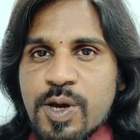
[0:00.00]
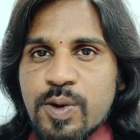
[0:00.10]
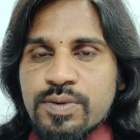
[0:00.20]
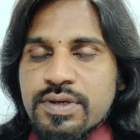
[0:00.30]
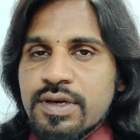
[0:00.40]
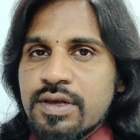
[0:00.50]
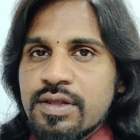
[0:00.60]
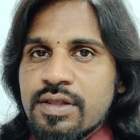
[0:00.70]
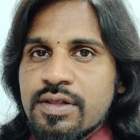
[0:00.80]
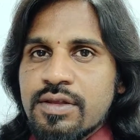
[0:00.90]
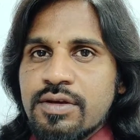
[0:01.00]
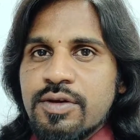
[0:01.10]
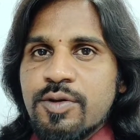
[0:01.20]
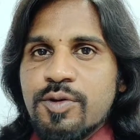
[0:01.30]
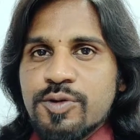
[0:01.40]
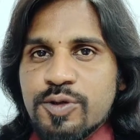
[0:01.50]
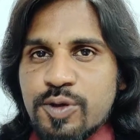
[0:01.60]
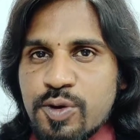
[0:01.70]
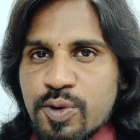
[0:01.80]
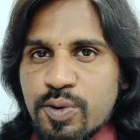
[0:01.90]
doubt is to
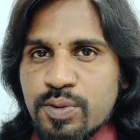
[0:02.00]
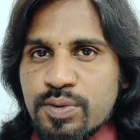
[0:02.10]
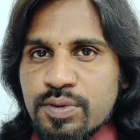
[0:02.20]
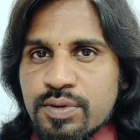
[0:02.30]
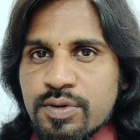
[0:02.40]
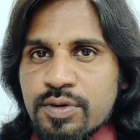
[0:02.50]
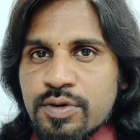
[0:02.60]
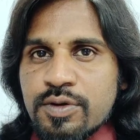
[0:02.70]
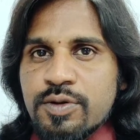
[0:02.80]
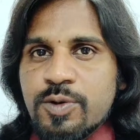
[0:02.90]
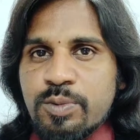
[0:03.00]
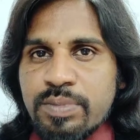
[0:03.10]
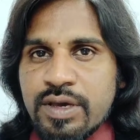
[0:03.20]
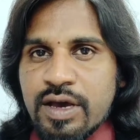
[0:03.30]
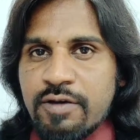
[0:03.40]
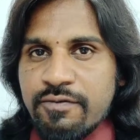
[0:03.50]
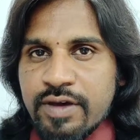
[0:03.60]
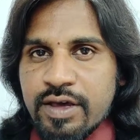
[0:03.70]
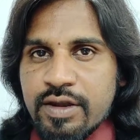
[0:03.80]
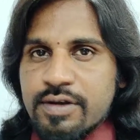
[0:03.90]
know, to be
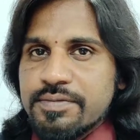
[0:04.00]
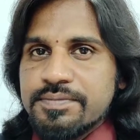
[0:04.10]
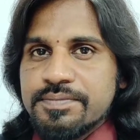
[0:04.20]
aware.